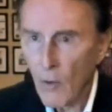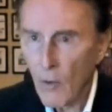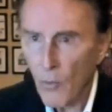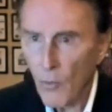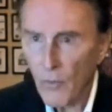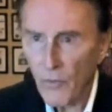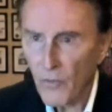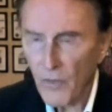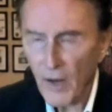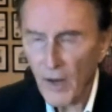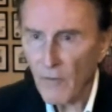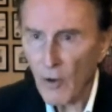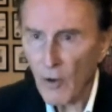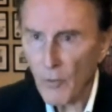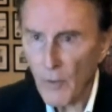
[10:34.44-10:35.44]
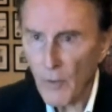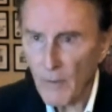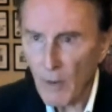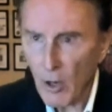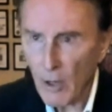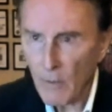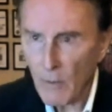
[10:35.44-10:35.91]
Well, think of all the
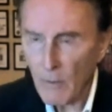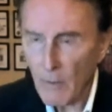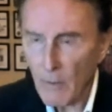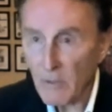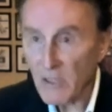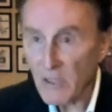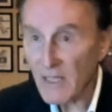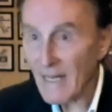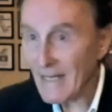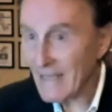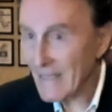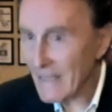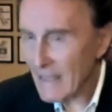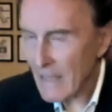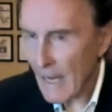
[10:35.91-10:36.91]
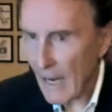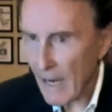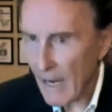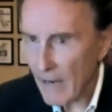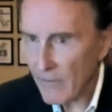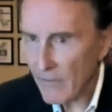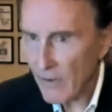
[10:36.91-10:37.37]
remarkable moments they didn't
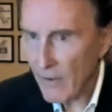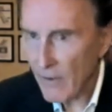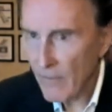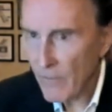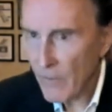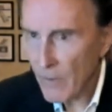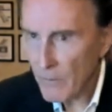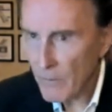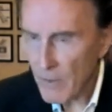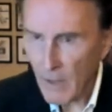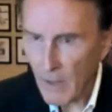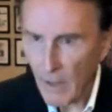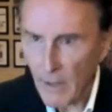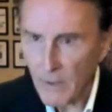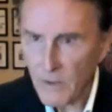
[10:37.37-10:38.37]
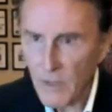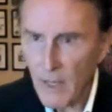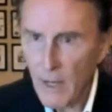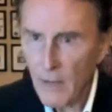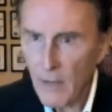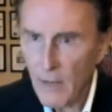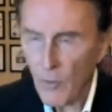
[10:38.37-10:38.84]
have because
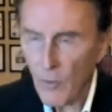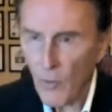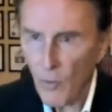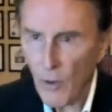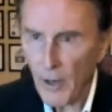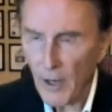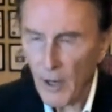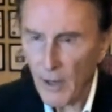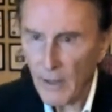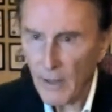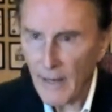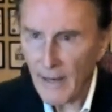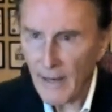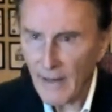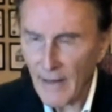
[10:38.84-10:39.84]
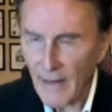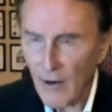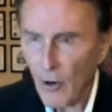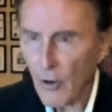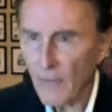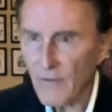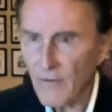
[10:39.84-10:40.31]
they were working on getting that
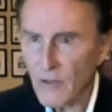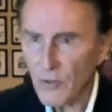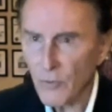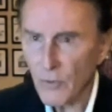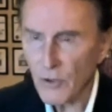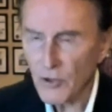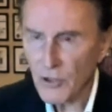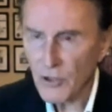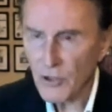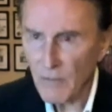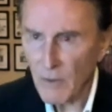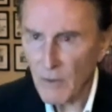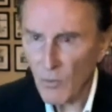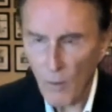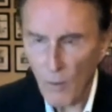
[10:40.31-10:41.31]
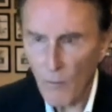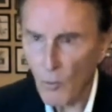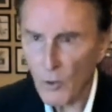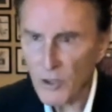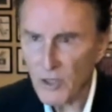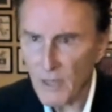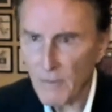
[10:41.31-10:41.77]
artificial achievement, one more
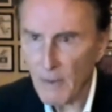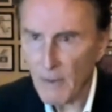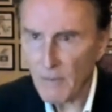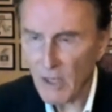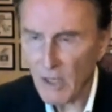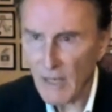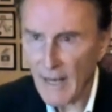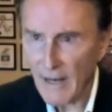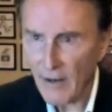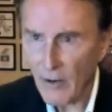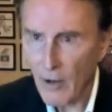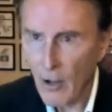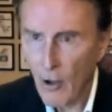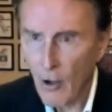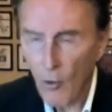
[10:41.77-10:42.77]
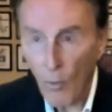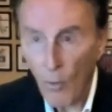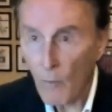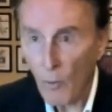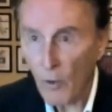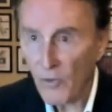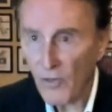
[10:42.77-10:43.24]
step up the ladder, one
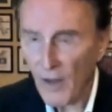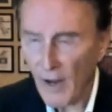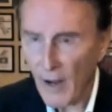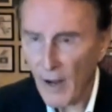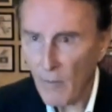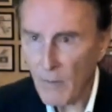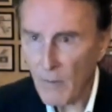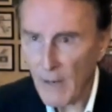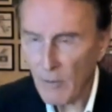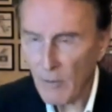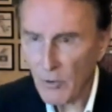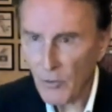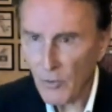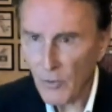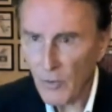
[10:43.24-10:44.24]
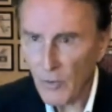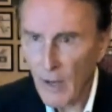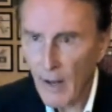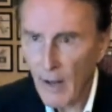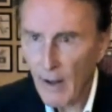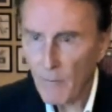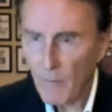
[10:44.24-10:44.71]
more thing I'll be able to
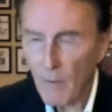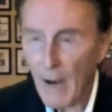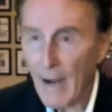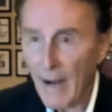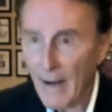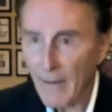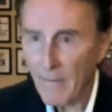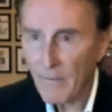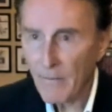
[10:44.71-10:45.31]
buy.